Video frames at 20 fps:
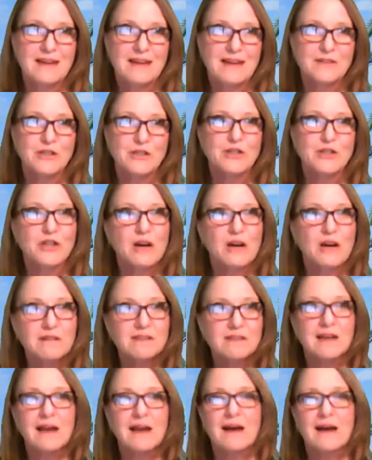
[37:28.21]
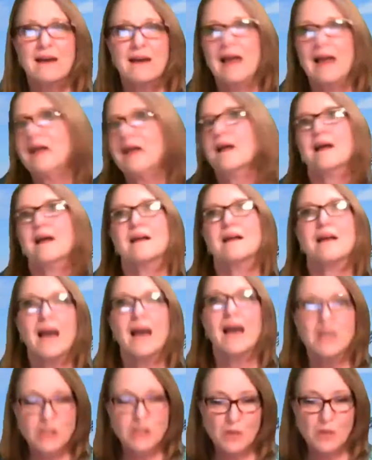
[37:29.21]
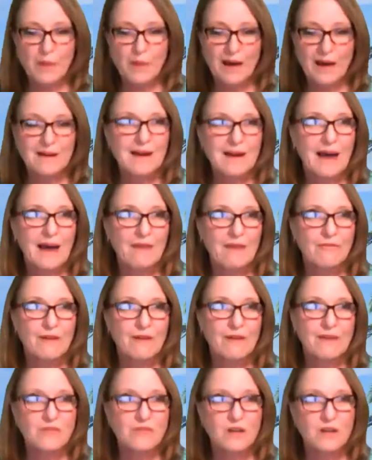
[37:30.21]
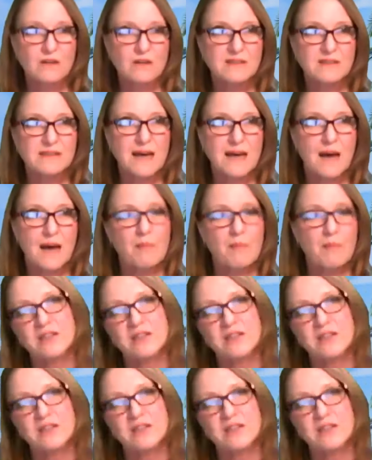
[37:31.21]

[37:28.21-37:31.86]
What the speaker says: So don't like gush about LifeWave the whole time.